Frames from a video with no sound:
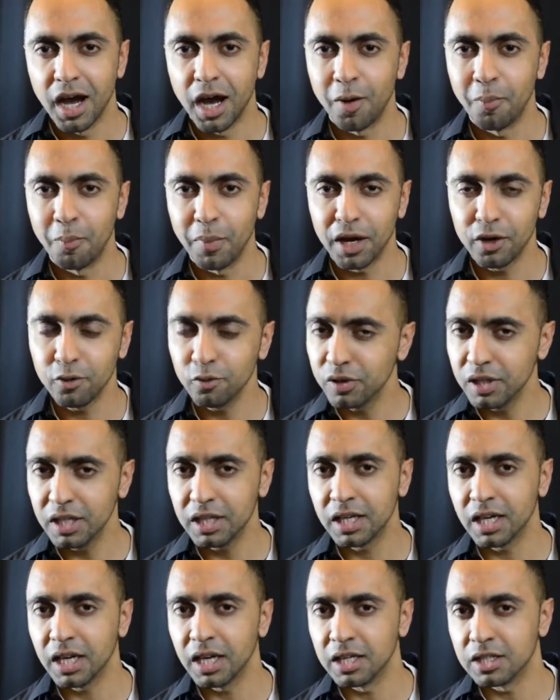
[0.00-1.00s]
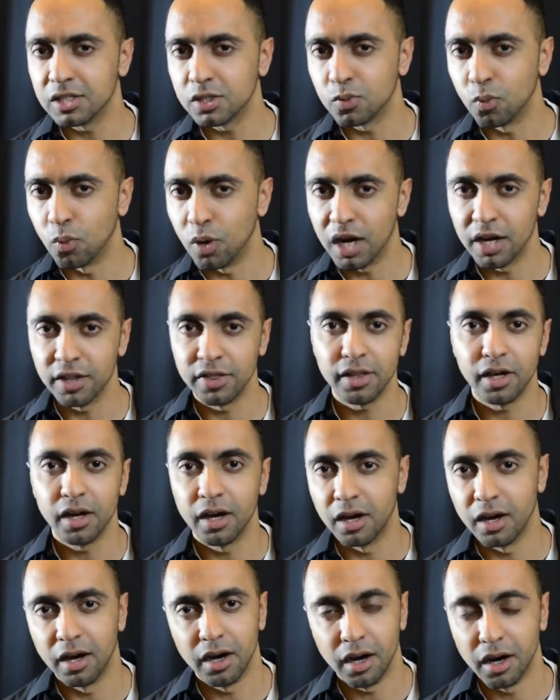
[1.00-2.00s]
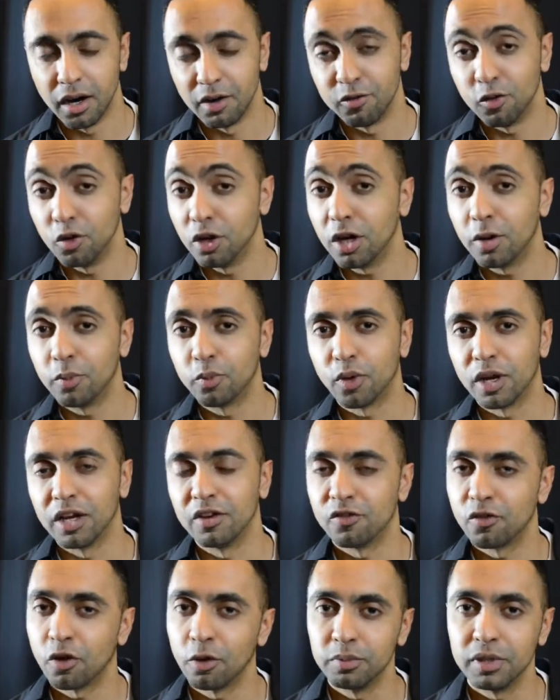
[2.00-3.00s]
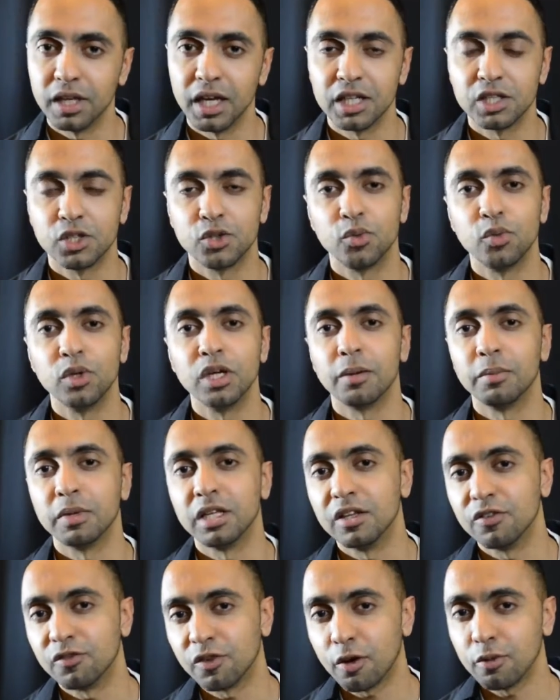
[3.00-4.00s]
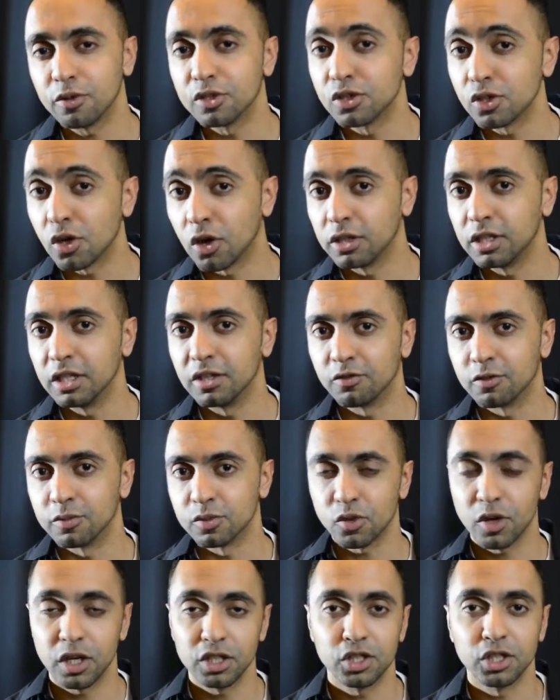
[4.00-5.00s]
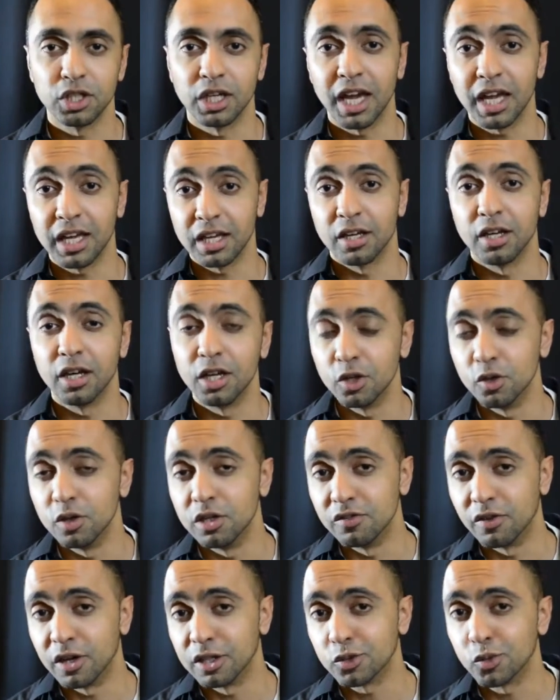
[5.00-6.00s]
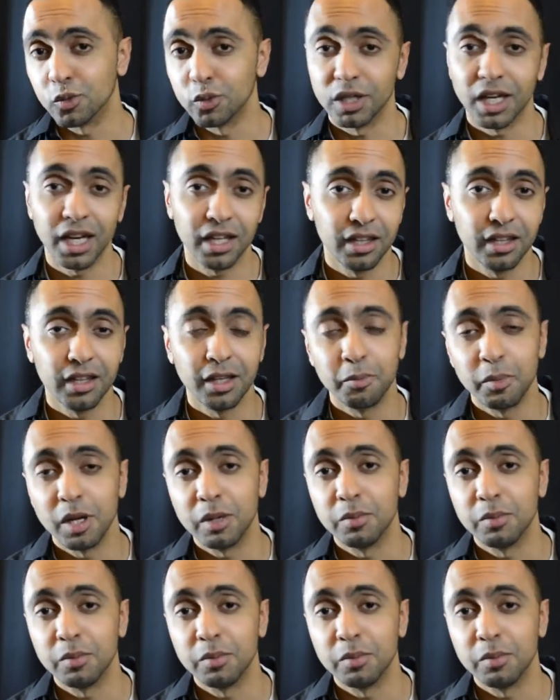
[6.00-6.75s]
I don't think it's worth a full upgrade from the S3. I mean, if I was starting from scratch and getting a new device altogether, then